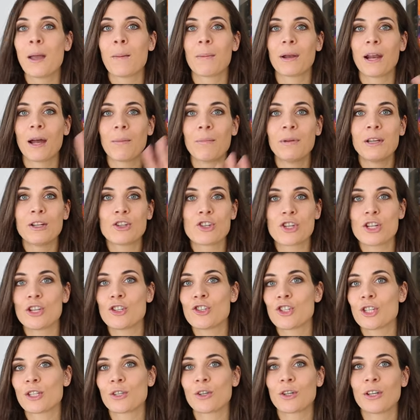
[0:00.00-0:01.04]
But I'm literally
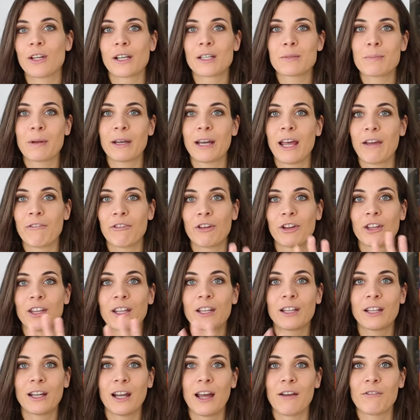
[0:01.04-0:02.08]
just gonna explain
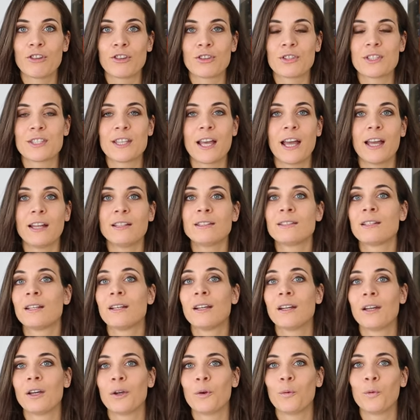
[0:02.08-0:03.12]
everything that I've just said
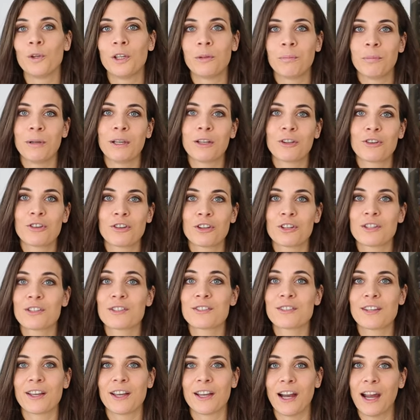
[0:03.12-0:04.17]
with
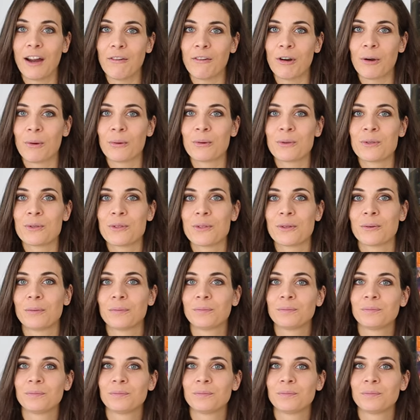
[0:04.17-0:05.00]
pictures and arrows.